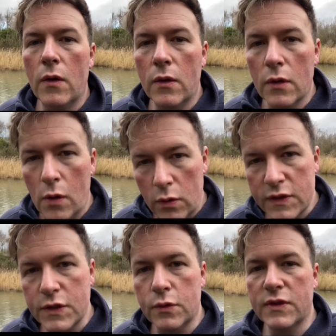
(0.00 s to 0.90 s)

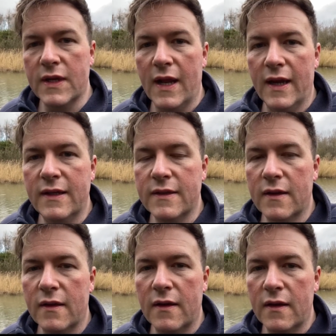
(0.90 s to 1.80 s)
Also tonight,
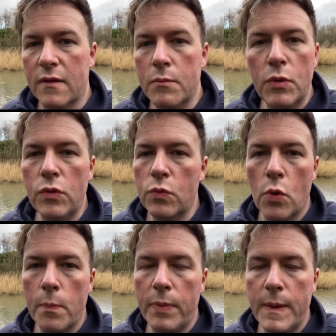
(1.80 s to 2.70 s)
the moon
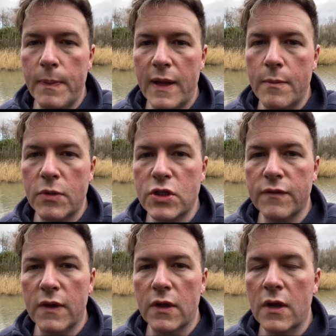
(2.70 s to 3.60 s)
won't be playing much of
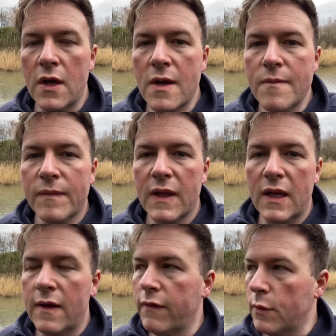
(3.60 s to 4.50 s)
an
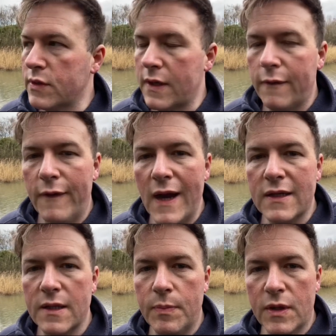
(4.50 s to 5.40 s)
influencing
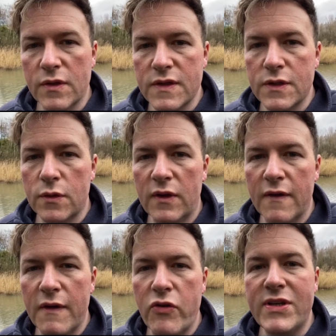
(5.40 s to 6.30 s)
factor because it's only a
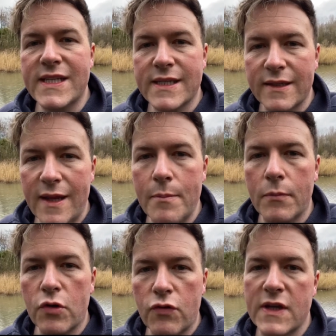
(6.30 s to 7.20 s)
very slim
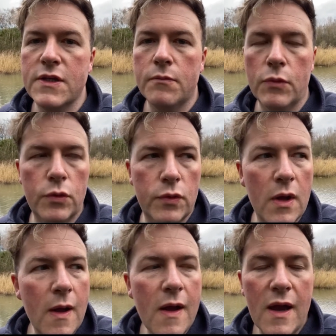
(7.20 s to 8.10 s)
crescent moon,
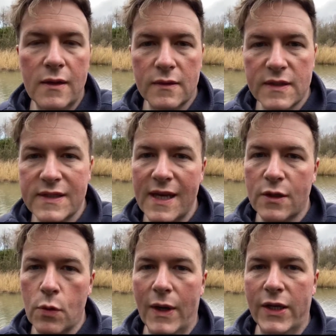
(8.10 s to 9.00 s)
and it was set
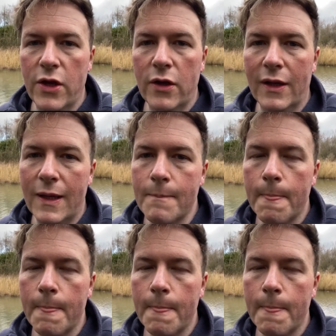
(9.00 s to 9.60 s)
quite early.